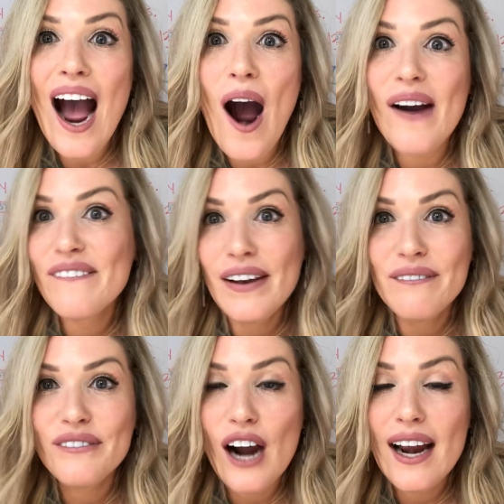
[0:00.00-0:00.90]
our
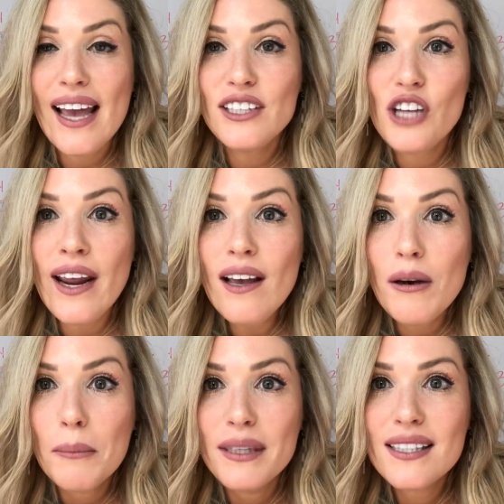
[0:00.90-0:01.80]
Fun Friday
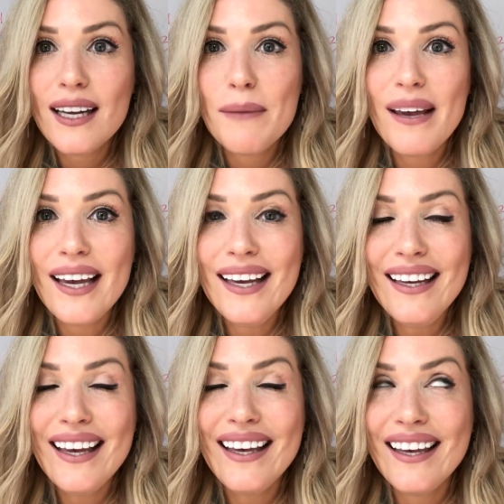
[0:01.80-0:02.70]
jam is gonna
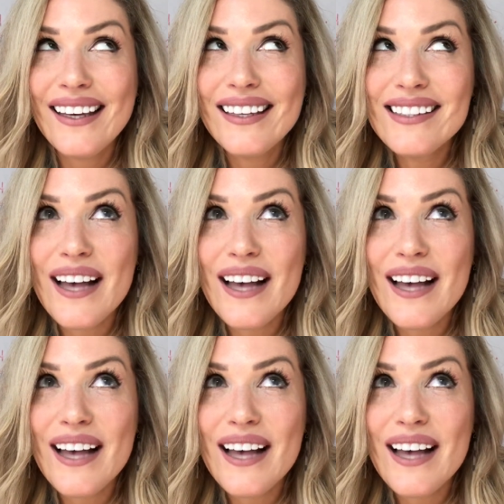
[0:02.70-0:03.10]
be is